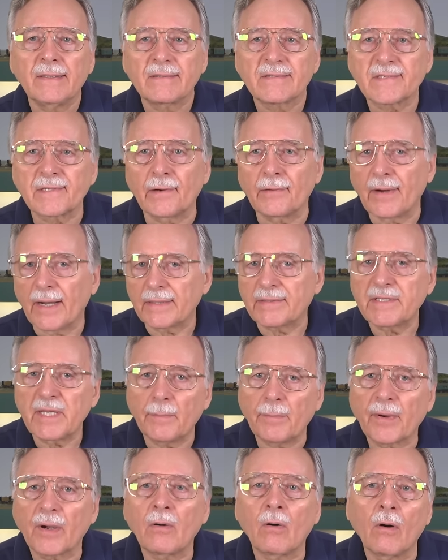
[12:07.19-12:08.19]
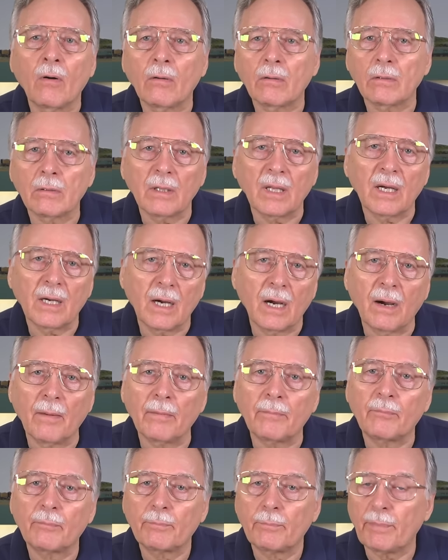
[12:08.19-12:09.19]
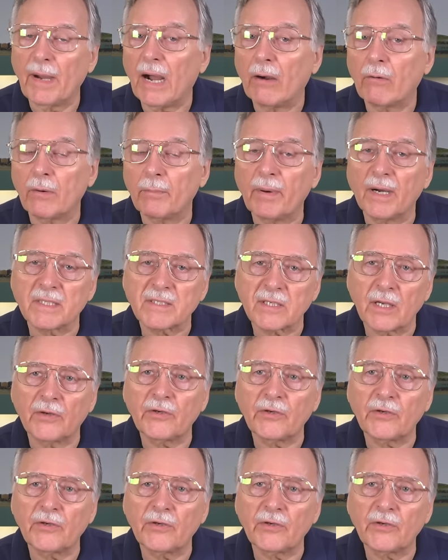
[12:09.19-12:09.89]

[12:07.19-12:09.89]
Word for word: So a typical uh, power bus